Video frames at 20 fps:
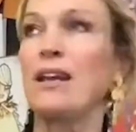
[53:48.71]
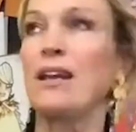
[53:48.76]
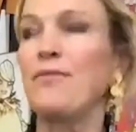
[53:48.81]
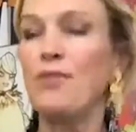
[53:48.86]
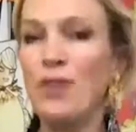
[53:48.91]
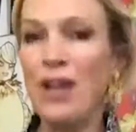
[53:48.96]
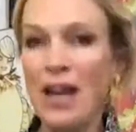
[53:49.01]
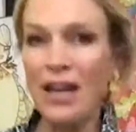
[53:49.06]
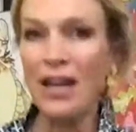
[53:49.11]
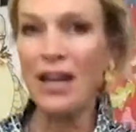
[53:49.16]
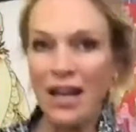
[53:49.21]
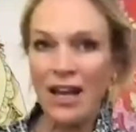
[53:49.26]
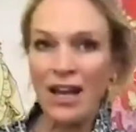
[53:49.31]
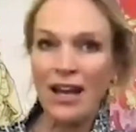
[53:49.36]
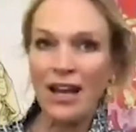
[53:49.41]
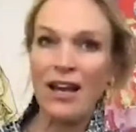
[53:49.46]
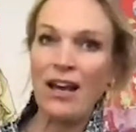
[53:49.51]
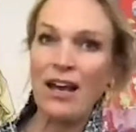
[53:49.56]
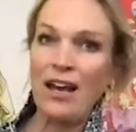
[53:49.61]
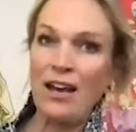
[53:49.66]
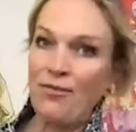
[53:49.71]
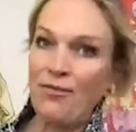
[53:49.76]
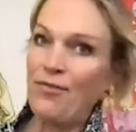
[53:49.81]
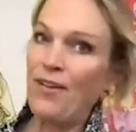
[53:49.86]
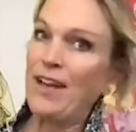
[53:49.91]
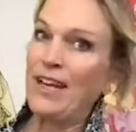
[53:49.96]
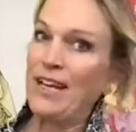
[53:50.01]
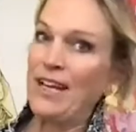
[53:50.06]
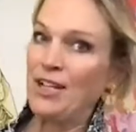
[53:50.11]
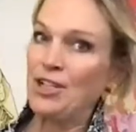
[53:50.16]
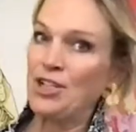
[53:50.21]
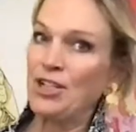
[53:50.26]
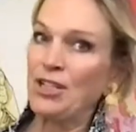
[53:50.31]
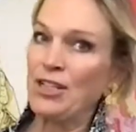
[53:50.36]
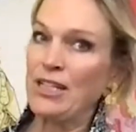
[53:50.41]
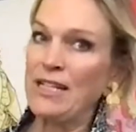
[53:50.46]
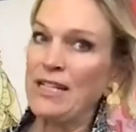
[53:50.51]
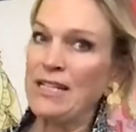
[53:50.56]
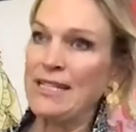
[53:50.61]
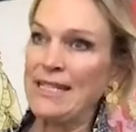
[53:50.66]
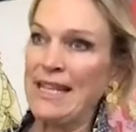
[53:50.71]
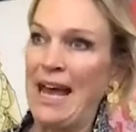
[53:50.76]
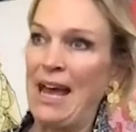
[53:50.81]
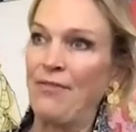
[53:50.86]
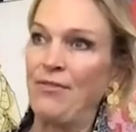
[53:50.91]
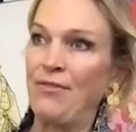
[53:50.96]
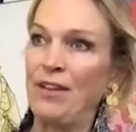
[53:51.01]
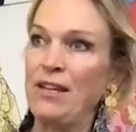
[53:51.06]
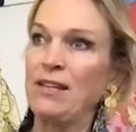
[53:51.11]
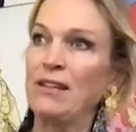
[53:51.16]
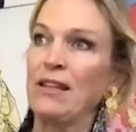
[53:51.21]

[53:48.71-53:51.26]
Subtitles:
If you're not financially savvy,